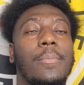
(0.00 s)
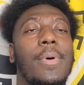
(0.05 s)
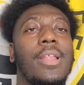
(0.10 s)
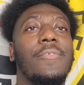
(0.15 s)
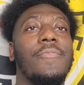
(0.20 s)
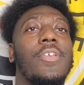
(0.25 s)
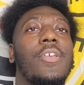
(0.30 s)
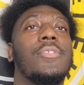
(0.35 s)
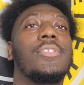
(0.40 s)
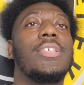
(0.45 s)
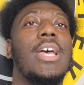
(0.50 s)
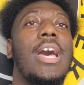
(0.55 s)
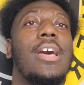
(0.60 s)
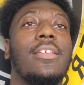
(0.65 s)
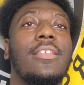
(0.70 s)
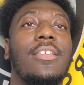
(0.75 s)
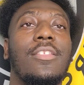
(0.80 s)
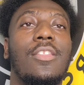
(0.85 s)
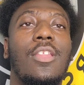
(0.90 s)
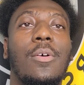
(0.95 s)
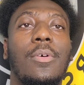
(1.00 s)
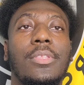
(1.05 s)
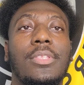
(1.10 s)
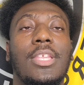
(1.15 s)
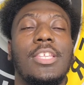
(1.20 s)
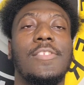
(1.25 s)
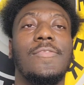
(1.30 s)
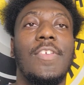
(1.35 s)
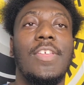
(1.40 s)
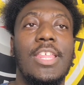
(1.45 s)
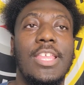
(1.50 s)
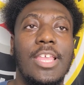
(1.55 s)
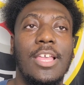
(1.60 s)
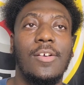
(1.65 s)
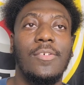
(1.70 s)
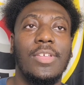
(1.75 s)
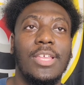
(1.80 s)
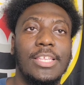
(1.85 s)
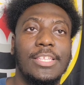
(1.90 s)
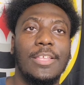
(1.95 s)
By the video title, you know what this
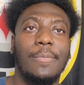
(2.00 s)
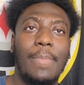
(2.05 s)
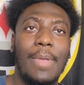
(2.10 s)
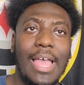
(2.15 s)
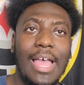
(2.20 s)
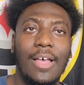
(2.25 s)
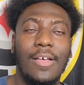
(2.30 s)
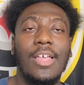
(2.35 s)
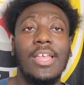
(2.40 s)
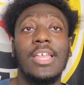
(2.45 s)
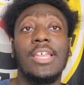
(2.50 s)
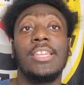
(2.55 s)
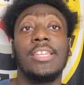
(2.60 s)
video is about.